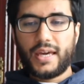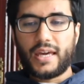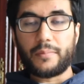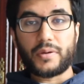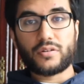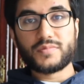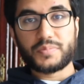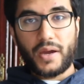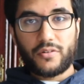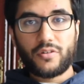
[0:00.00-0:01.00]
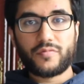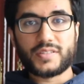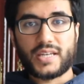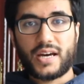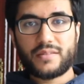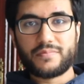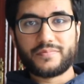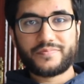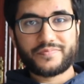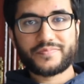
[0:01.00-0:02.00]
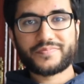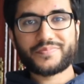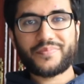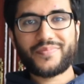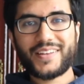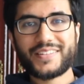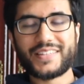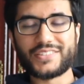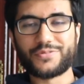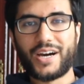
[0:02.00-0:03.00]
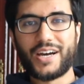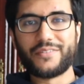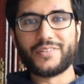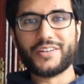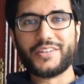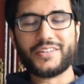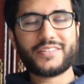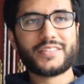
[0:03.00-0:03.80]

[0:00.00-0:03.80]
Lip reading: It becomes better over time. That's what I've learned.